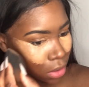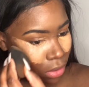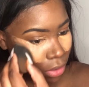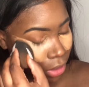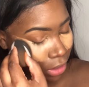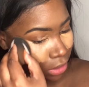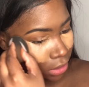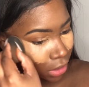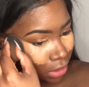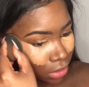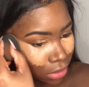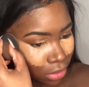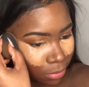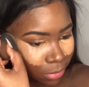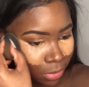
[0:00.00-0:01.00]
Kind of got
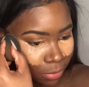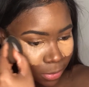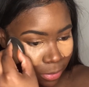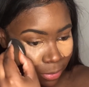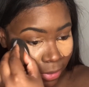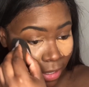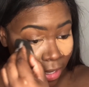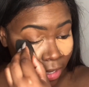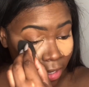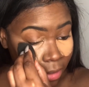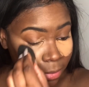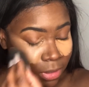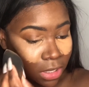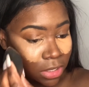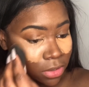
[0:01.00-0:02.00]
it up on my eye,
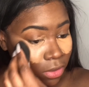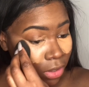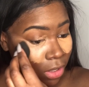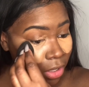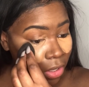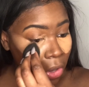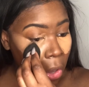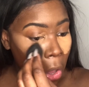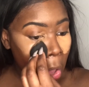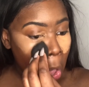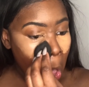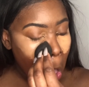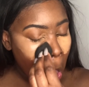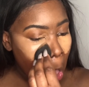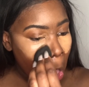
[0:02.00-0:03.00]
but that's okay.
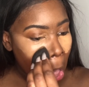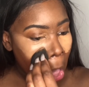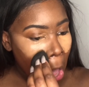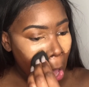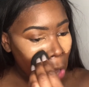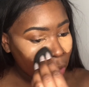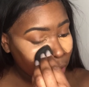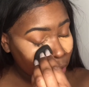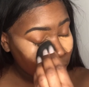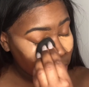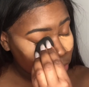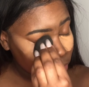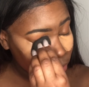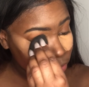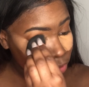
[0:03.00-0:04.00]

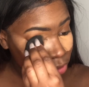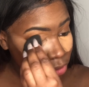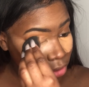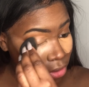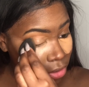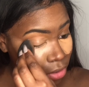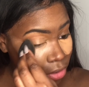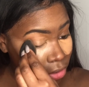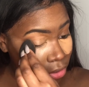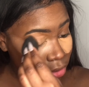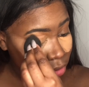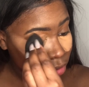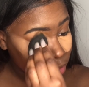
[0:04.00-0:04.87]
Because I'm just going to